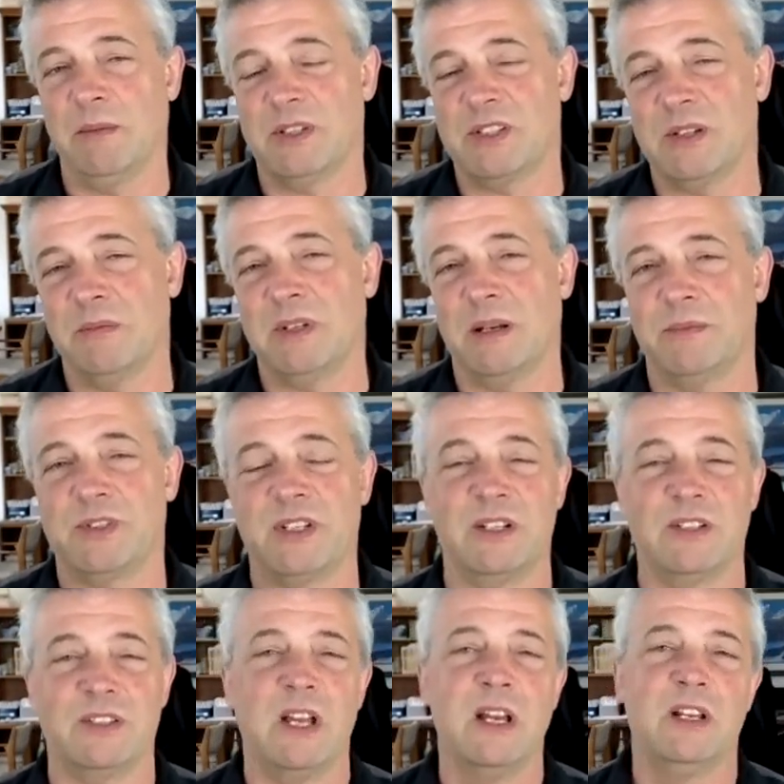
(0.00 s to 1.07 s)
But sometimes
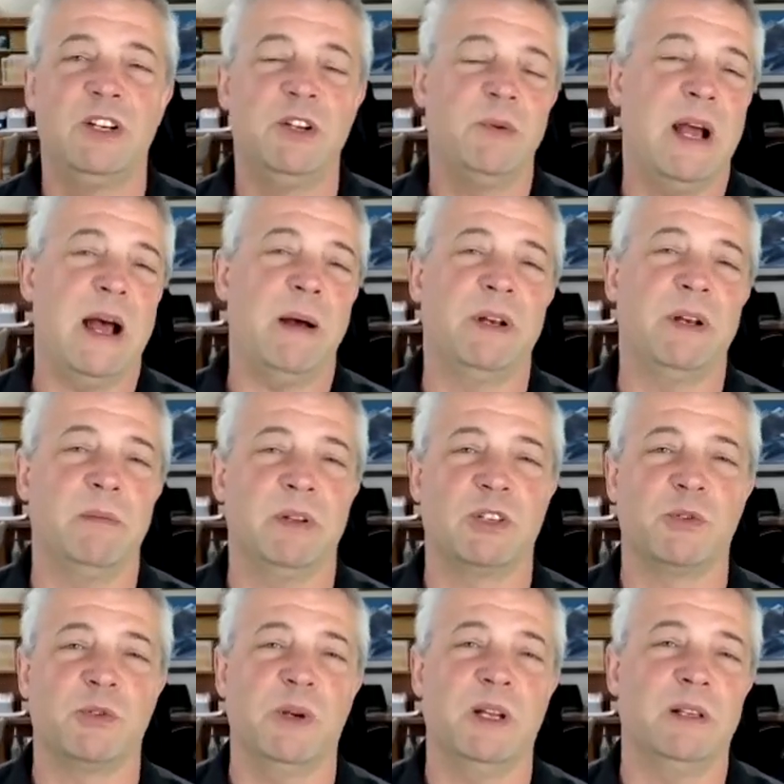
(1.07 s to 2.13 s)
things do happen in
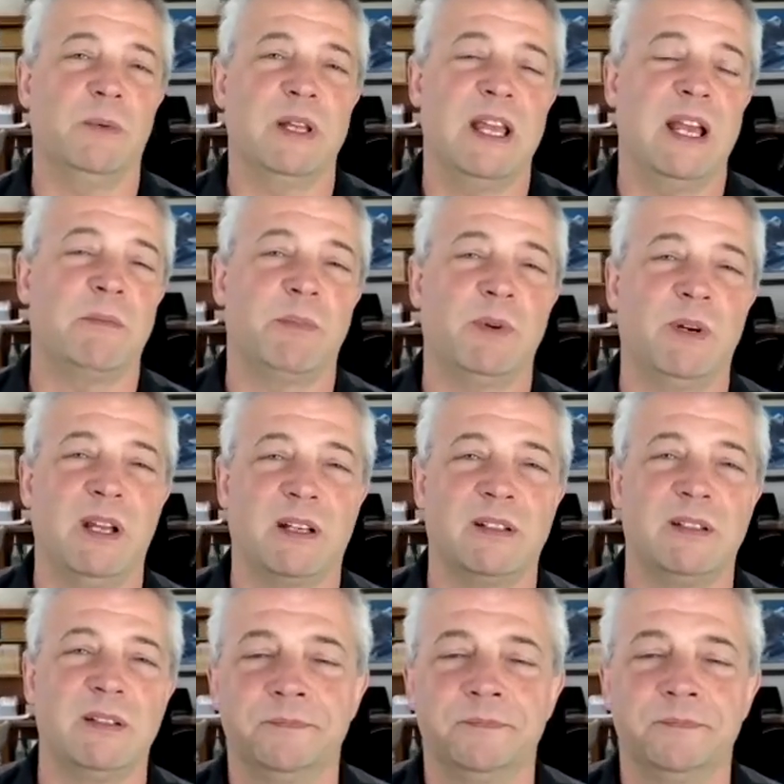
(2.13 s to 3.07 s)
between that we can't predict.